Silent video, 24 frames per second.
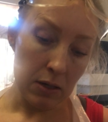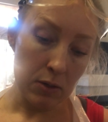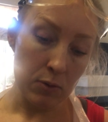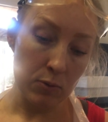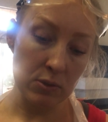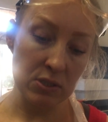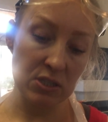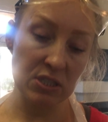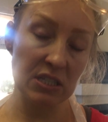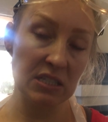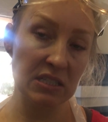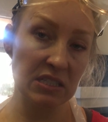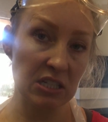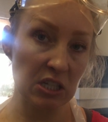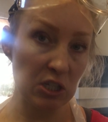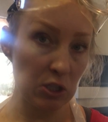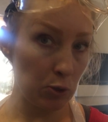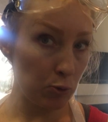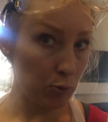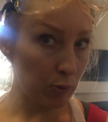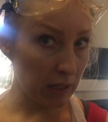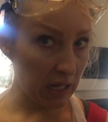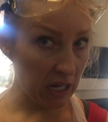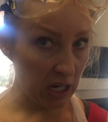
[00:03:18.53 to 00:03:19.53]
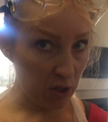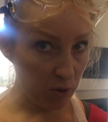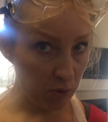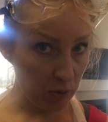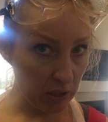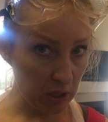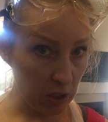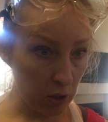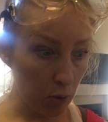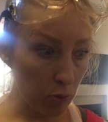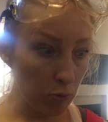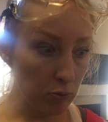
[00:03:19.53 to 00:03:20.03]
which is a
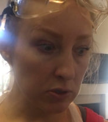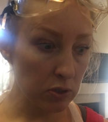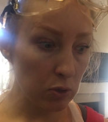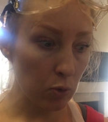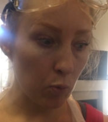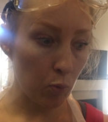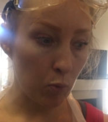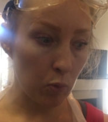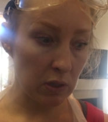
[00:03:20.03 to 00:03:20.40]
eukaryote,